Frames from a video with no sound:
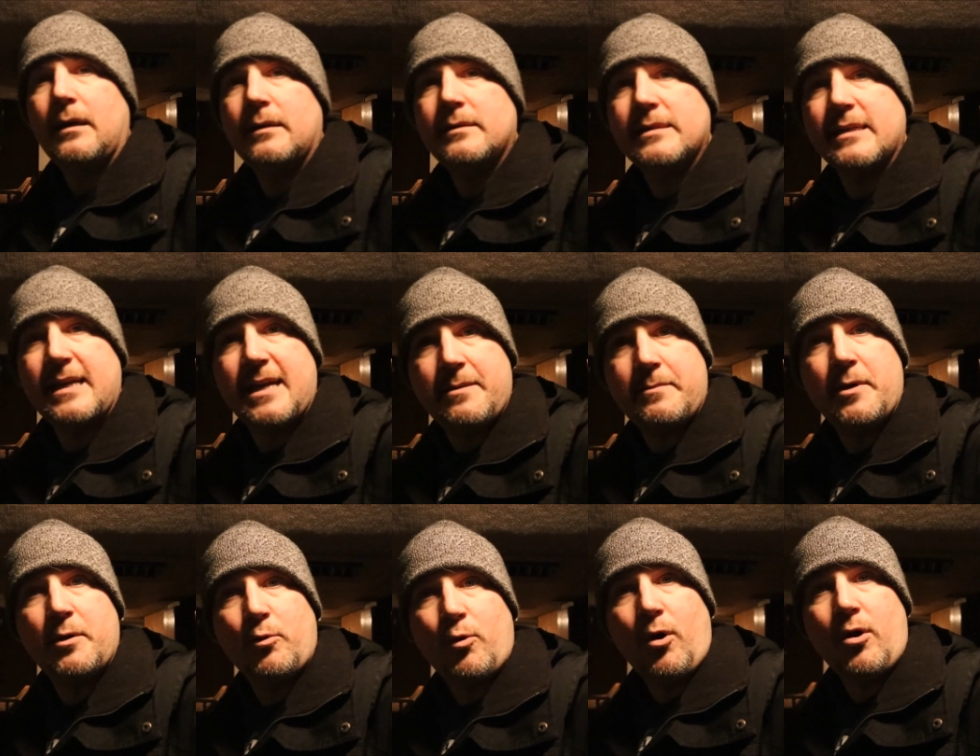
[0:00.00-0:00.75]
to keep
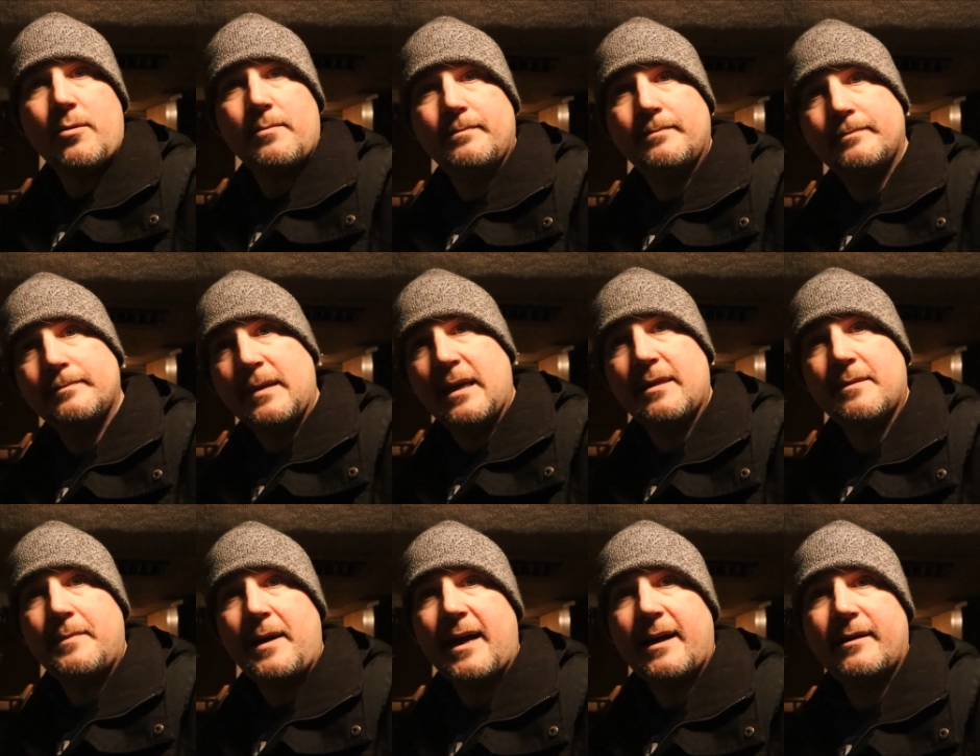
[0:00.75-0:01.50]
me warm in
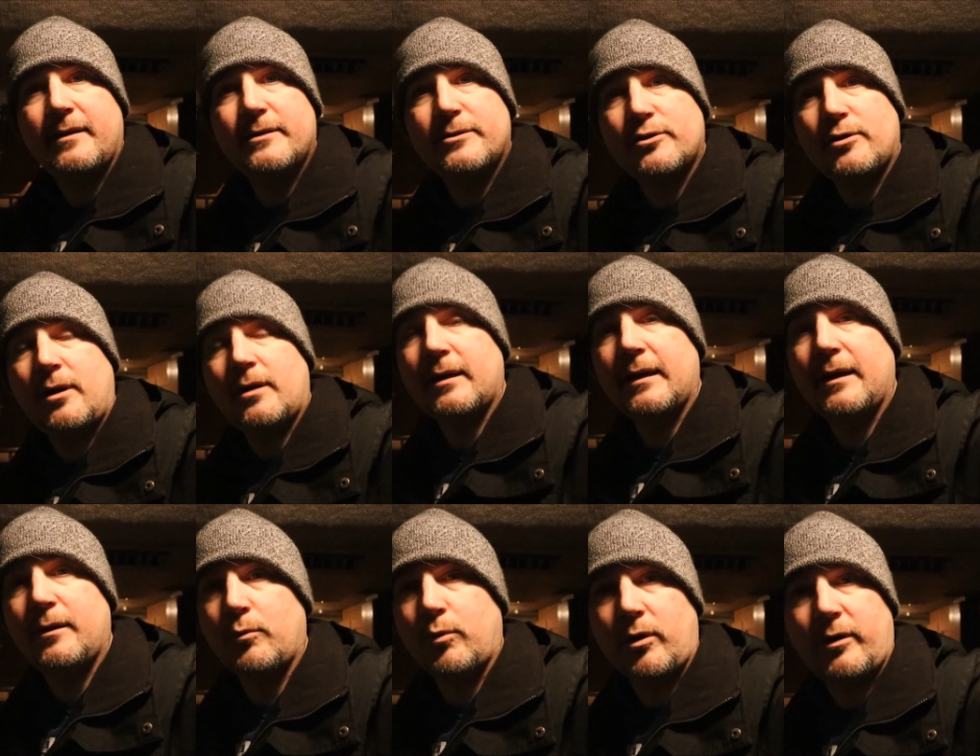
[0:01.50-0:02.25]
the back of the truck,
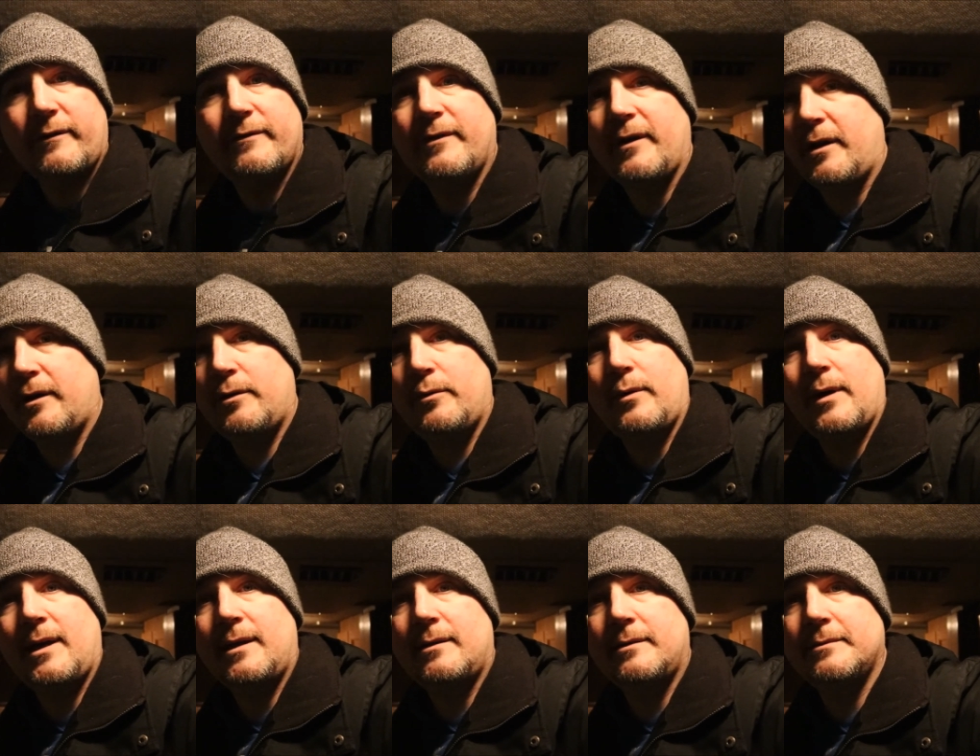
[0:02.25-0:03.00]
and it worked very
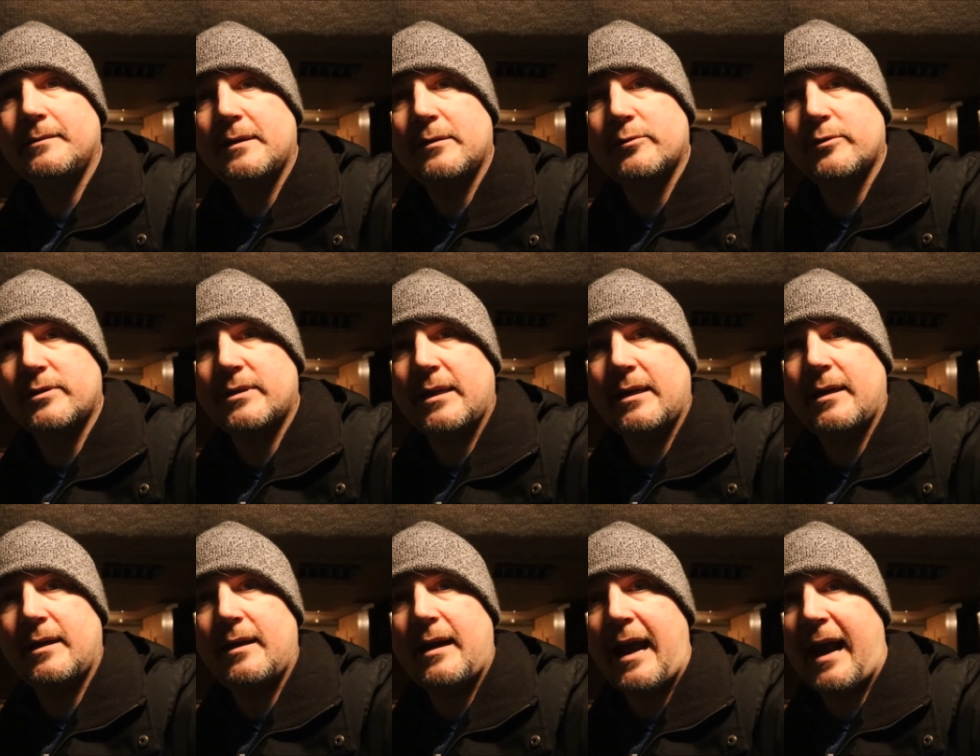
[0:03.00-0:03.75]
well. It was
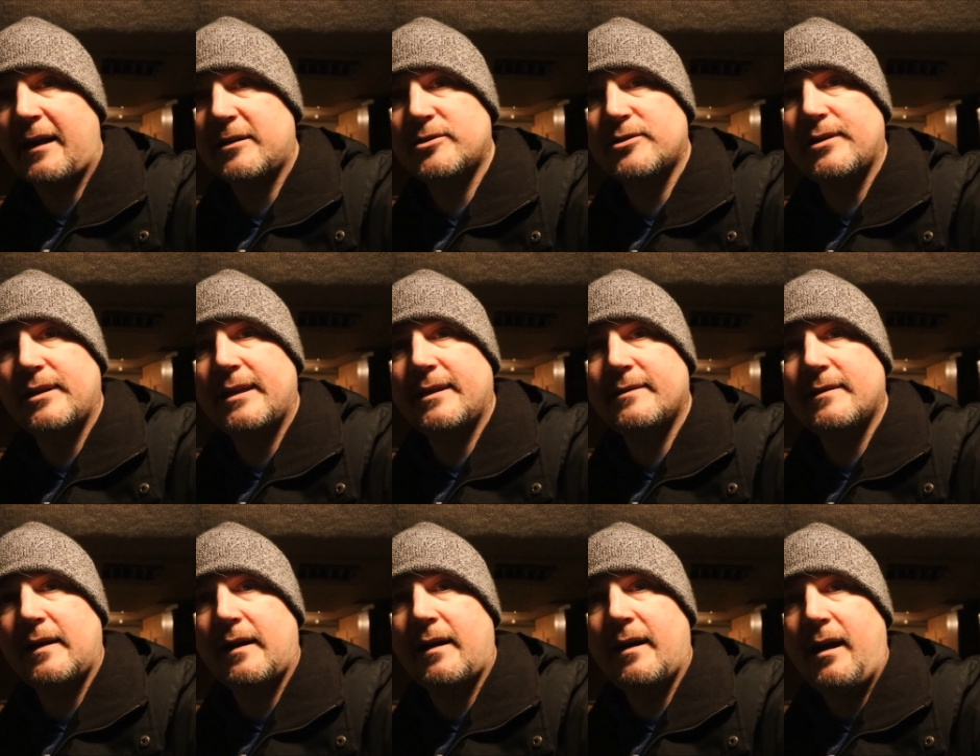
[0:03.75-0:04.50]
excellent.